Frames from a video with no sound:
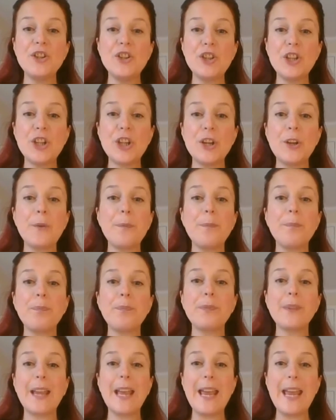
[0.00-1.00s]
T,
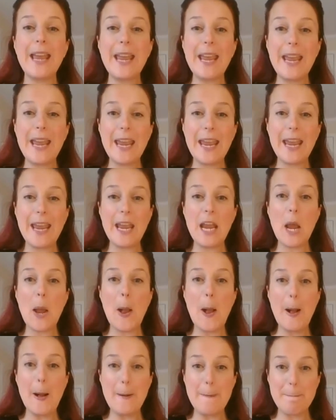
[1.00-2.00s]
I,
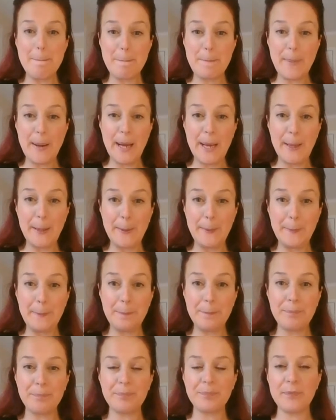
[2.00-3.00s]
p.
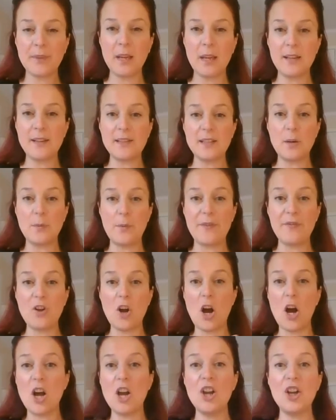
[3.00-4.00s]
So we've
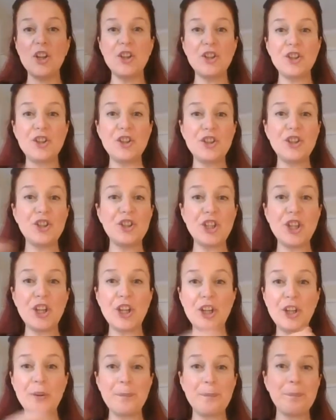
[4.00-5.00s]
got t,
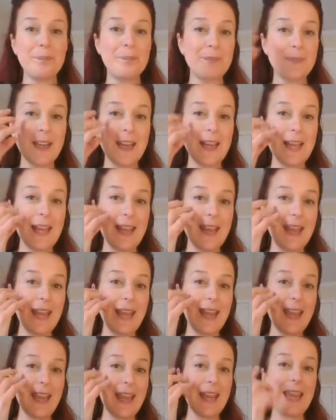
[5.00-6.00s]

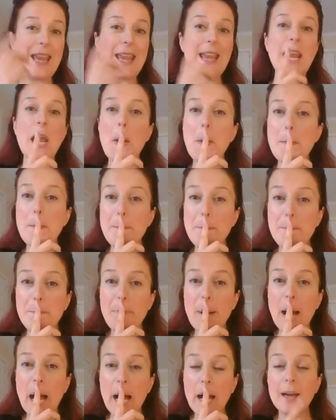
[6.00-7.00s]
I,
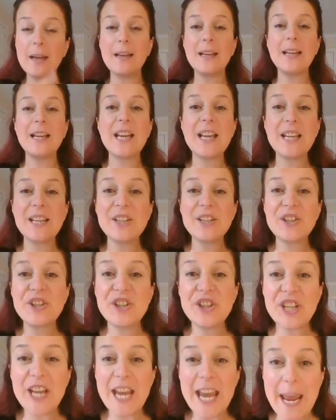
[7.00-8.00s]
p.
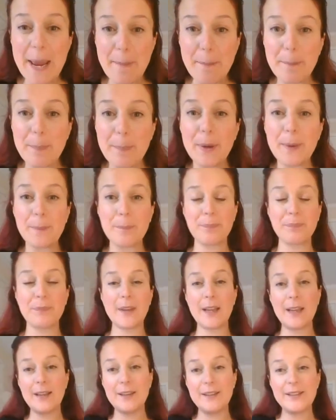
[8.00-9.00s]
Tip.
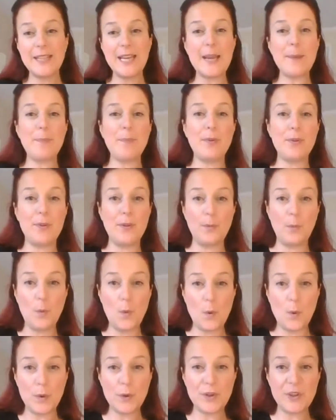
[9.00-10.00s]
Tip the
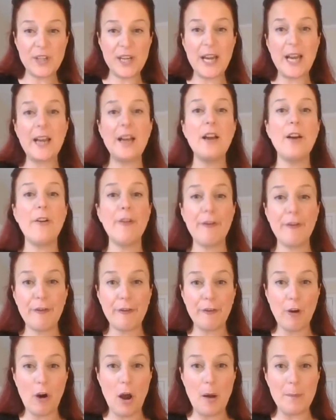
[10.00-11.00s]
water
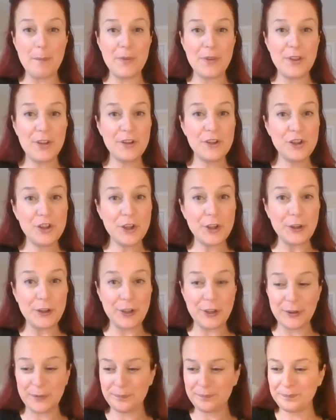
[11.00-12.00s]
from the
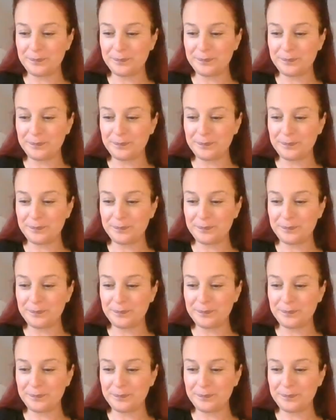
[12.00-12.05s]
jug.